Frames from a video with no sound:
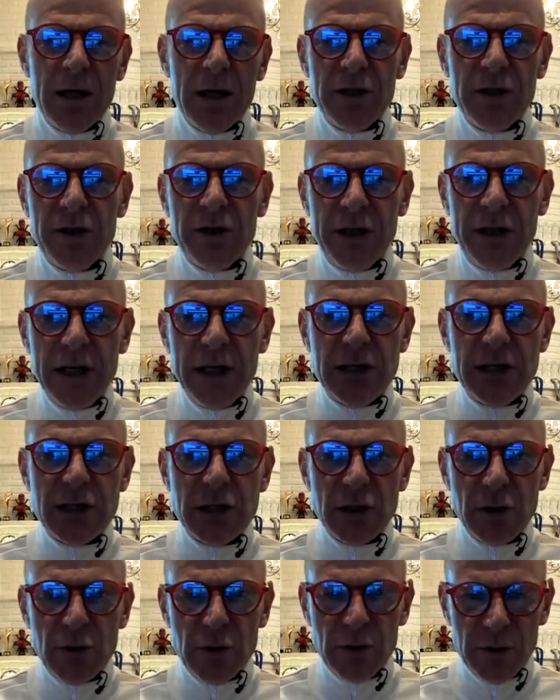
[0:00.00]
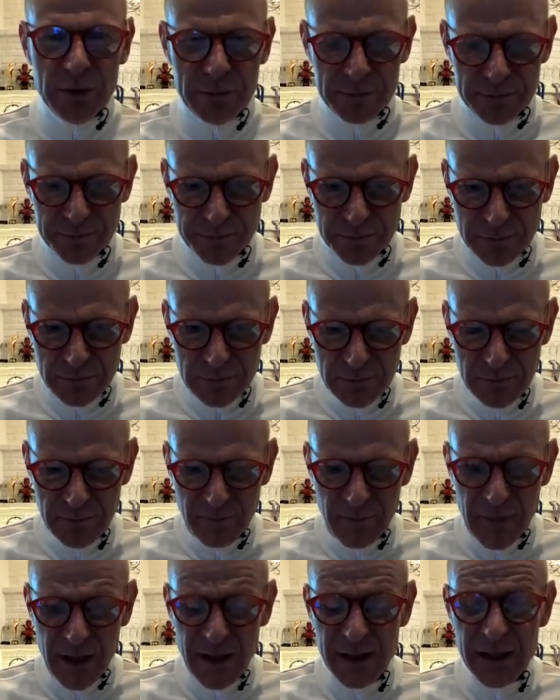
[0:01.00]
detune
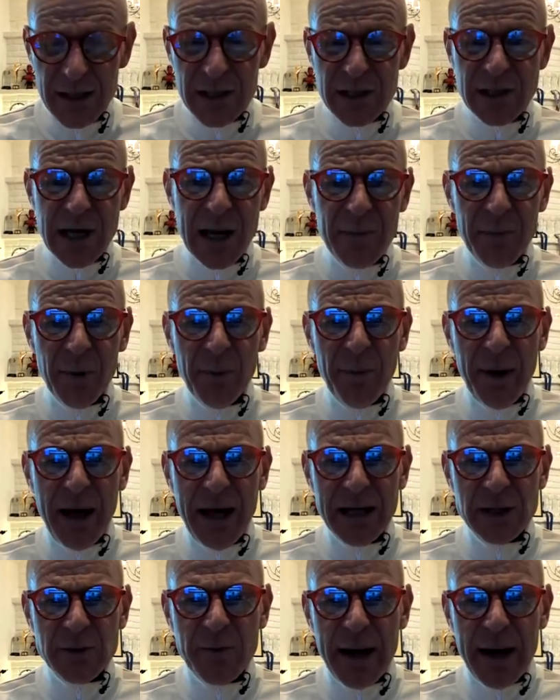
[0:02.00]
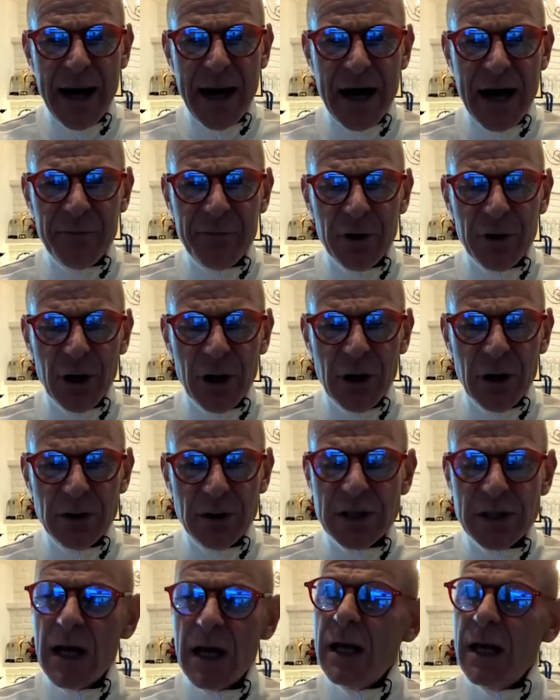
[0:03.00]
the sample patch by half a
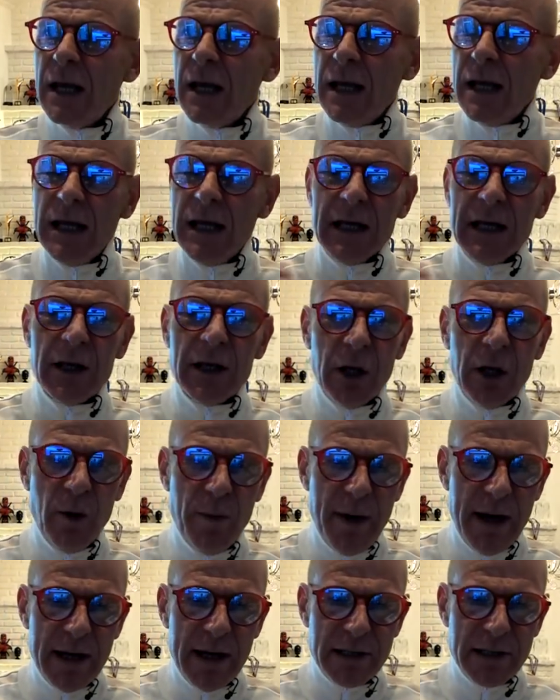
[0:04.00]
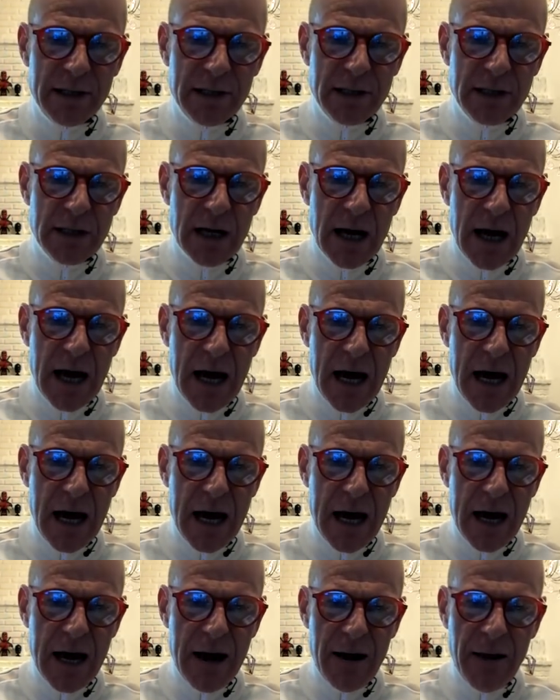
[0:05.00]
note in Cubase,
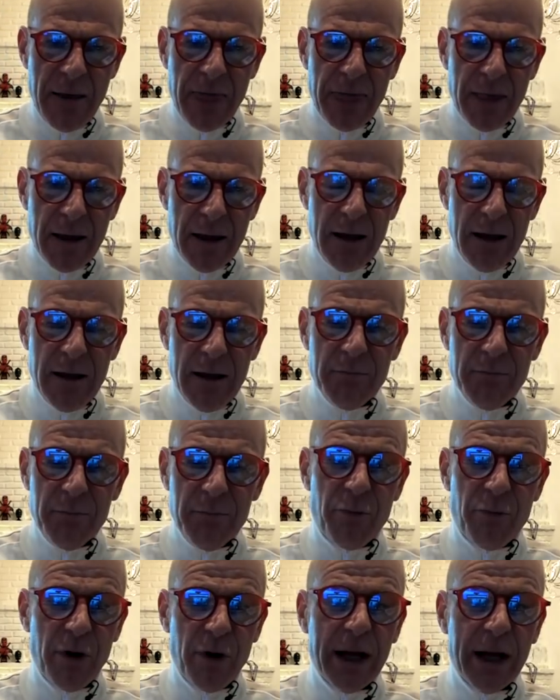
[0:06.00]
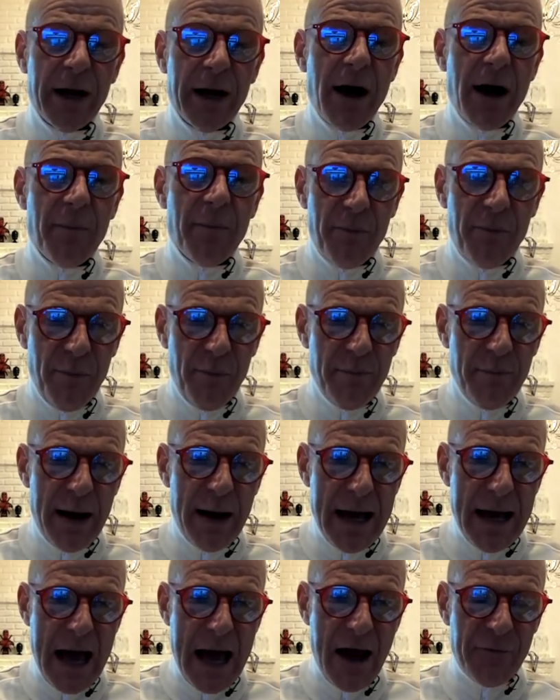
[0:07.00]
bring it up
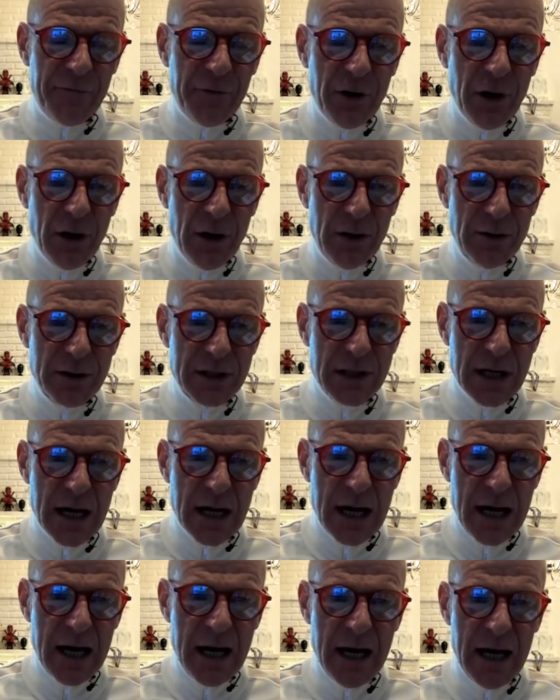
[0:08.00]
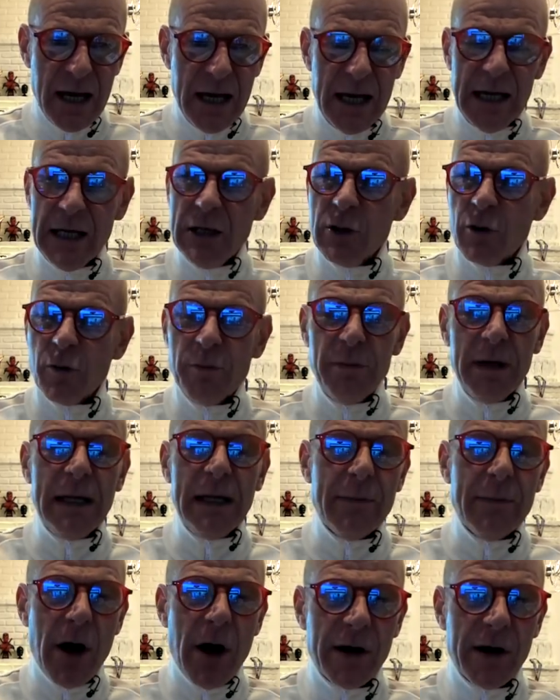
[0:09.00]
by half a note in your
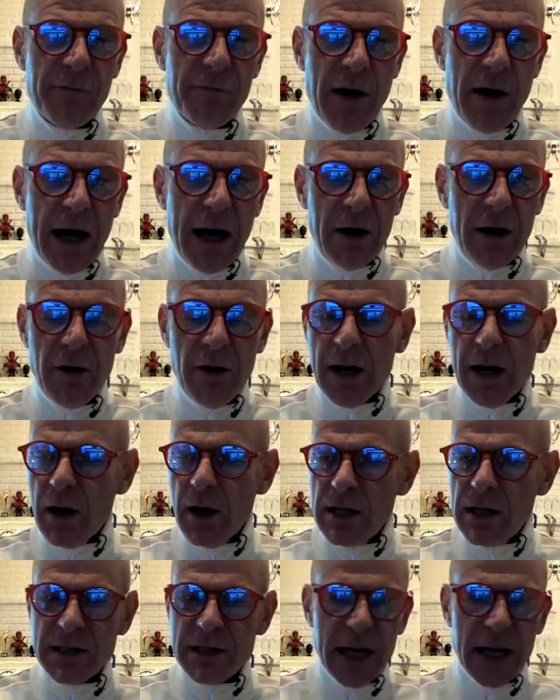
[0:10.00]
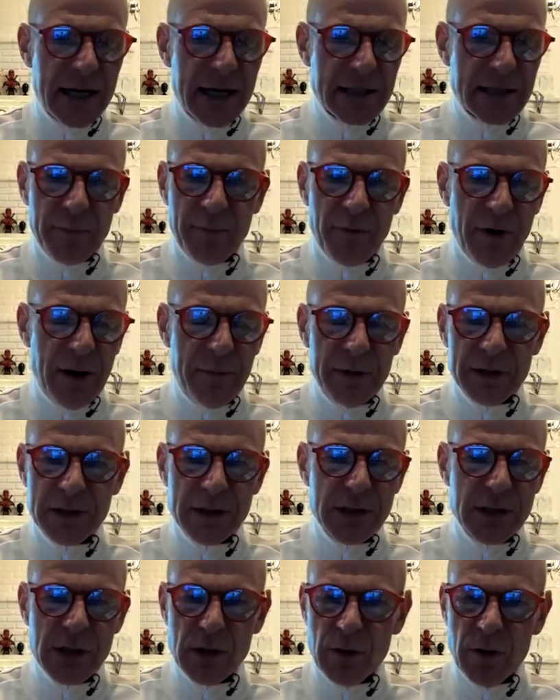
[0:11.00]
MIDI modifier, and Logic has that
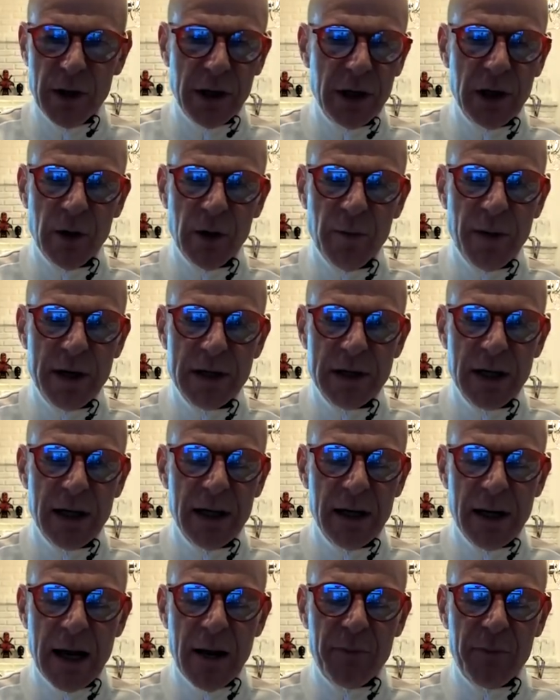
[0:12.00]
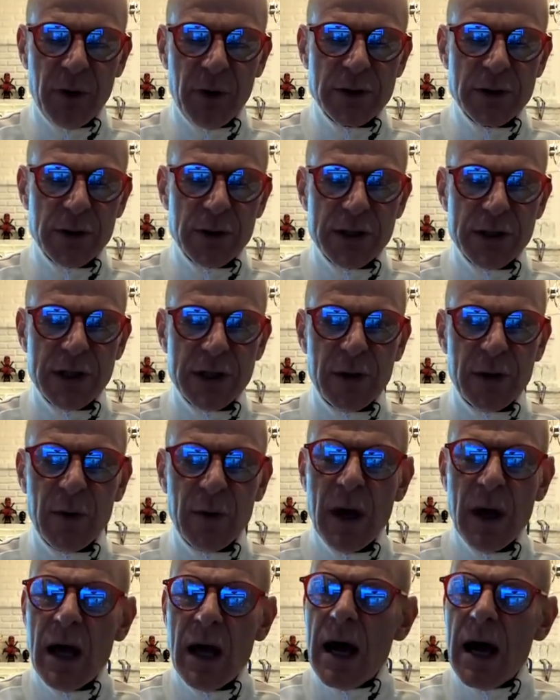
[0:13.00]
parameter too, and Cubase and Pro Tools too.